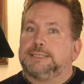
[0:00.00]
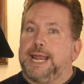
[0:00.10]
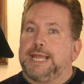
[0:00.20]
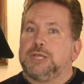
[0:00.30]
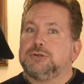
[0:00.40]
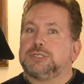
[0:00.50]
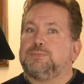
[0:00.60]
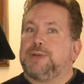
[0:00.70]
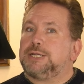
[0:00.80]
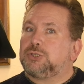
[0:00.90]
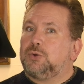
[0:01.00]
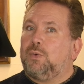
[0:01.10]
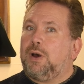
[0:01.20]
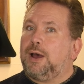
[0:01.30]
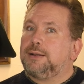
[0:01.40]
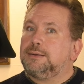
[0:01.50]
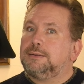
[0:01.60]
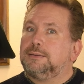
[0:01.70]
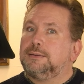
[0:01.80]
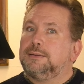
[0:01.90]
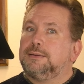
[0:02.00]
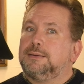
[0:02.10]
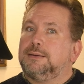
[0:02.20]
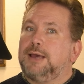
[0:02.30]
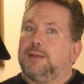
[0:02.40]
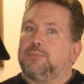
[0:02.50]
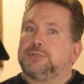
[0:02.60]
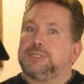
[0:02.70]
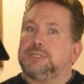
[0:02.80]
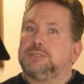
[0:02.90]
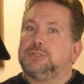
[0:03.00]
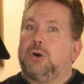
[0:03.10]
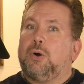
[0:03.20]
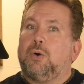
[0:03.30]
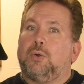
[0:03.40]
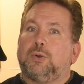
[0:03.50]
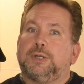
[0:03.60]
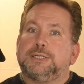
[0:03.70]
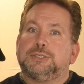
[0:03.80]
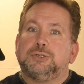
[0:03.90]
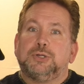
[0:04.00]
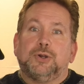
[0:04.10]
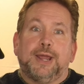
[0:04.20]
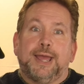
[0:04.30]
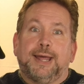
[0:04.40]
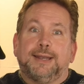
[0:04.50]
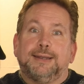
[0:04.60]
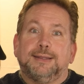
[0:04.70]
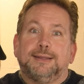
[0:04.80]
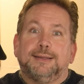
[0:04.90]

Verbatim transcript: take your special wand and pretend to hold it to your head.